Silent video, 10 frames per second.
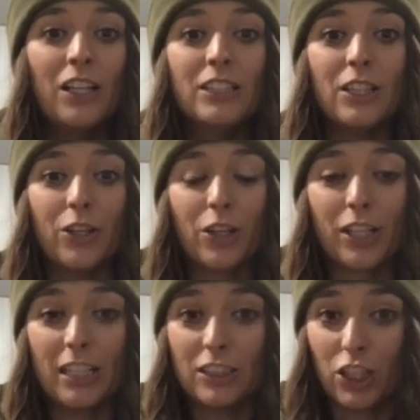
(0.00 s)
So you're
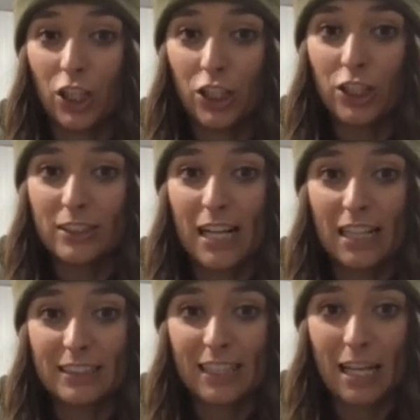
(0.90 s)
gonna turn your
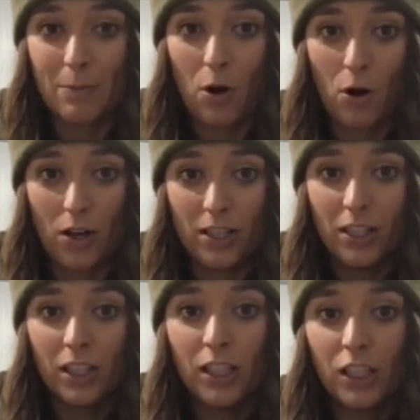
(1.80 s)
Tactacam on.
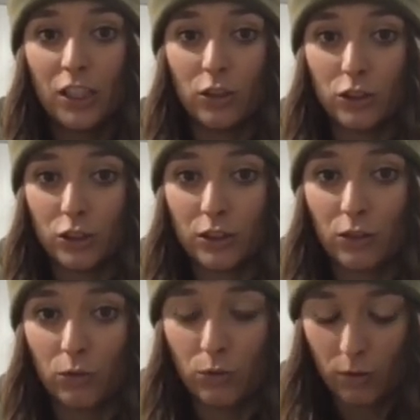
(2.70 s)
You'll
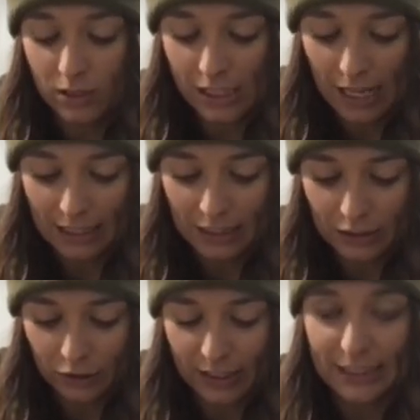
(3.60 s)
slide the
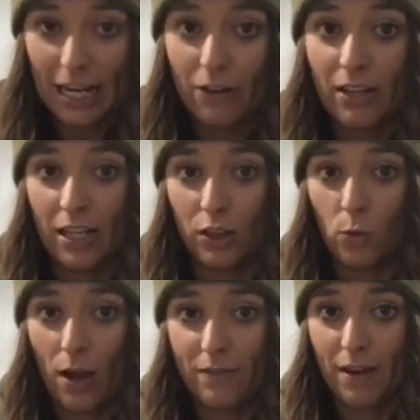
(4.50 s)
screen down and hit the
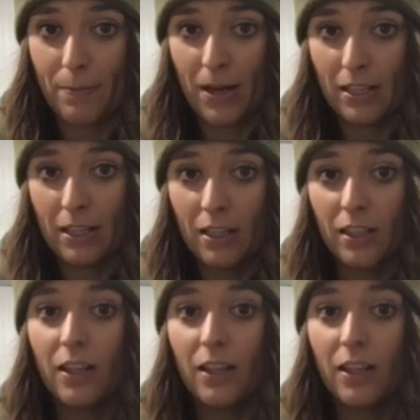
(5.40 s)
Wi-Fi button.